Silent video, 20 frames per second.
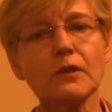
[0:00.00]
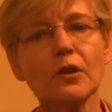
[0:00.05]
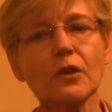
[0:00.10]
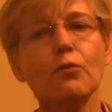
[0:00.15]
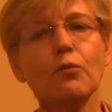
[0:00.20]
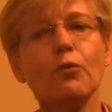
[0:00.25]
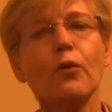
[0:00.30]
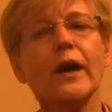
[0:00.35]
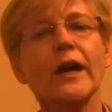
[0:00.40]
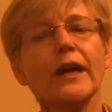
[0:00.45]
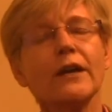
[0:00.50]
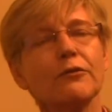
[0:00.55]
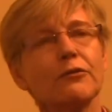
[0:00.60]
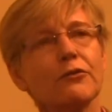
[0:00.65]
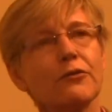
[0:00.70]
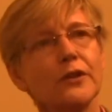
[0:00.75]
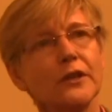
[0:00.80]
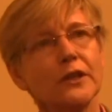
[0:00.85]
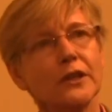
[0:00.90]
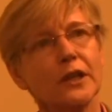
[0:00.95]
a, way of
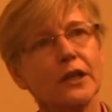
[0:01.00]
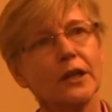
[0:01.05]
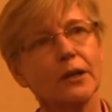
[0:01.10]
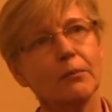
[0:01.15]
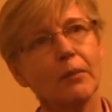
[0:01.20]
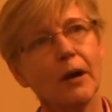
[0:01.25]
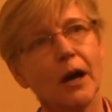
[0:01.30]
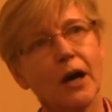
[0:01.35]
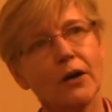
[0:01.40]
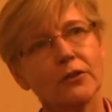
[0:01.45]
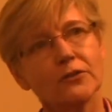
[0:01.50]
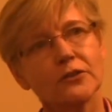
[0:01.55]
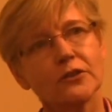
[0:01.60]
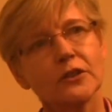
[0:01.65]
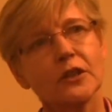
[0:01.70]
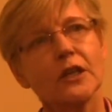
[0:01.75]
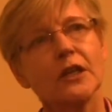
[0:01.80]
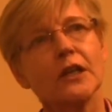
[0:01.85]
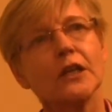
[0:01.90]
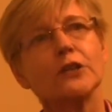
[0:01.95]
thinking about
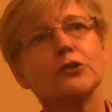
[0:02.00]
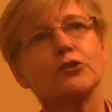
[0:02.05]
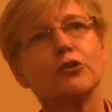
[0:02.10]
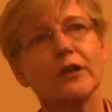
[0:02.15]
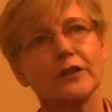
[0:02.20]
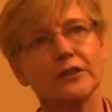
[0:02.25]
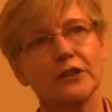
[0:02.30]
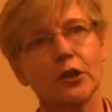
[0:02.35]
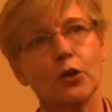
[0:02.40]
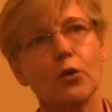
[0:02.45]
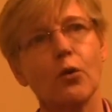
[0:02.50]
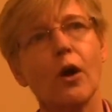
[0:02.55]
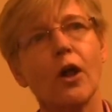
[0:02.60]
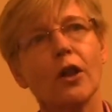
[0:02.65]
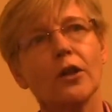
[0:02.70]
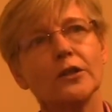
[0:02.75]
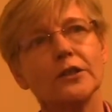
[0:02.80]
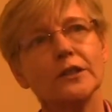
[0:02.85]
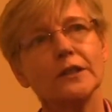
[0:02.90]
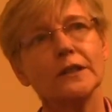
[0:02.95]
addressing
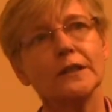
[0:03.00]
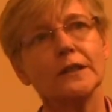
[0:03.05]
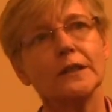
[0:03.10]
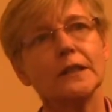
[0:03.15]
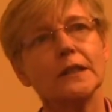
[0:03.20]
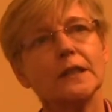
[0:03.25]
quality